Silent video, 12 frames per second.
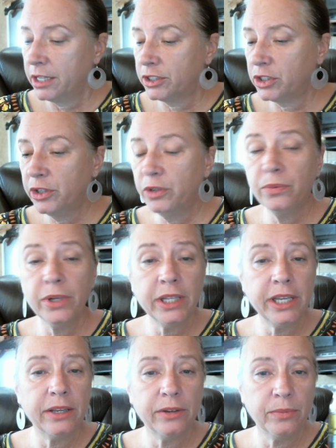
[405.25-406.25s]
So you
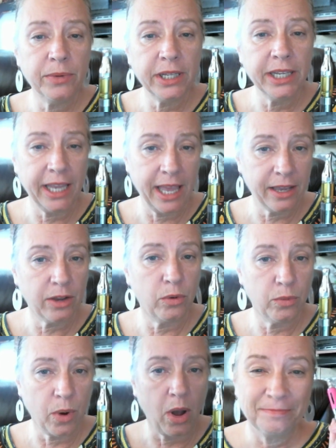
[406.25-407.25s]
really can't go
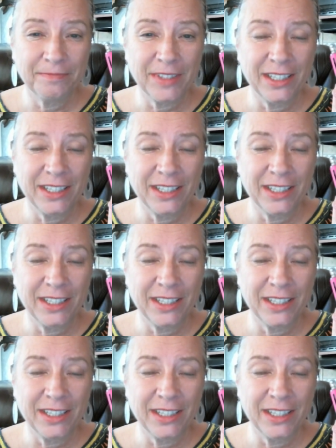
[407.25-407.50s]
wrong.